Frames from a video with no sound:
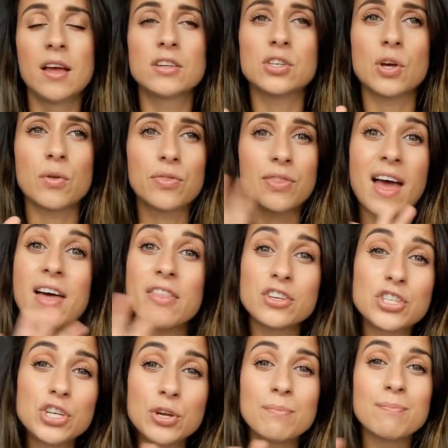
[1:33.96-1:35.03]
So they're the
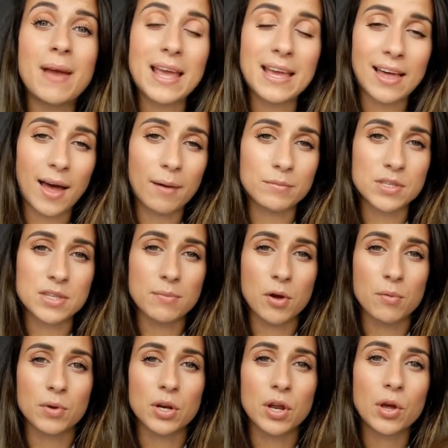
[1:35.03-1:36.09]
two main camps at the
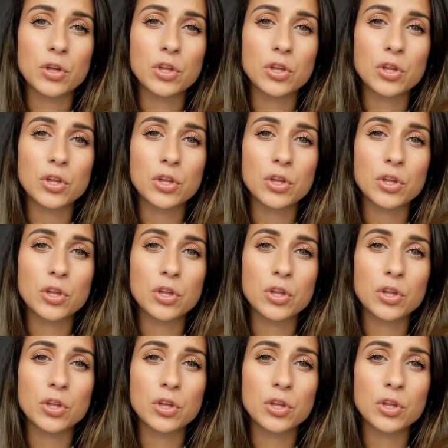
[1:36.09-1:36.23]
moment.